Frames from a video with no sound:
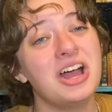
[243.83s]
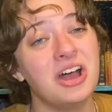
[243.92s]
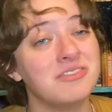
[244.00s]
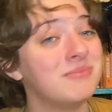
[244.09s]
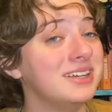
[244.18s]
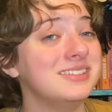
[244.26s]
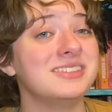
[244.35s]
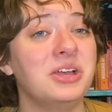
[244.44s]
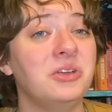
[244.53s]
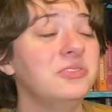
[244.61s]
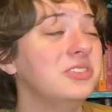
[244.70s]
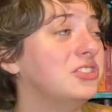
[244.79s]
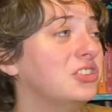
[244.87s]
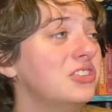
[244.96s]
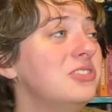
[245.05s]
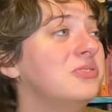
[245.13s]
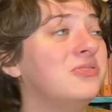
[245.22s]
of myself
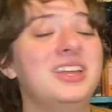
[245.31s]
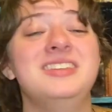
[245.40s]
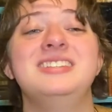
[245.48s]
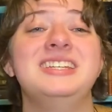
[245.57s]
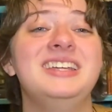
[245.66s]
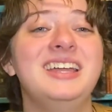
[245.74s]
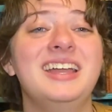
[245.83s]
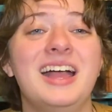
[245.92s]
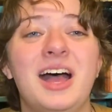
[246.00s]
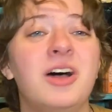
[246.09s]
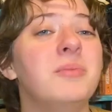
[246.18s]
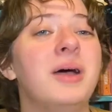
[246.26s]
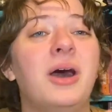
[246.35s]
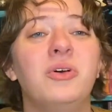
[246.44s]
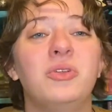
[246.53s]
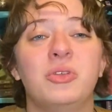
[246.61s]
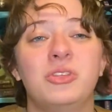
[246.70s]
just venting
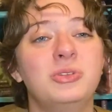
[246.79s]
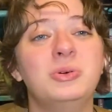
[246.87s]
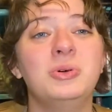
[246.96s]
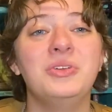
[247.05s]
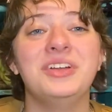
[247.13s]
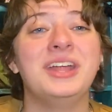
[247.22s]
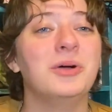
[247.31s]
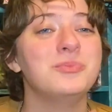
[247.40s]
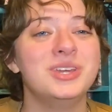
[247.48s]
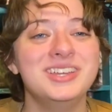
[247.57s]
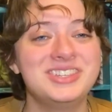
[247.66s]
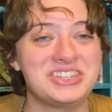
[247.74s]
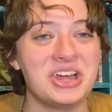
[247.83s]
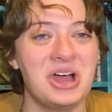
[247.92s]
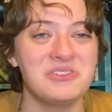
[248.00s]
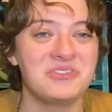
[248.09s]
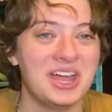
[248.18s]
about Thule and how pissed
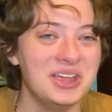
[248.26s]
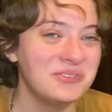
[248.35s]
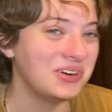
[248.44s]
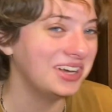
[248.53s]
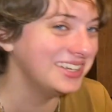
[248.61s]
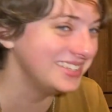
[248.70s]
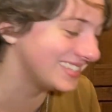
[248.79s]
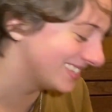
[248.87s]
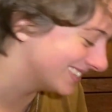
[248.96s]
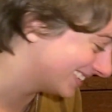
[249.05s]
off I was.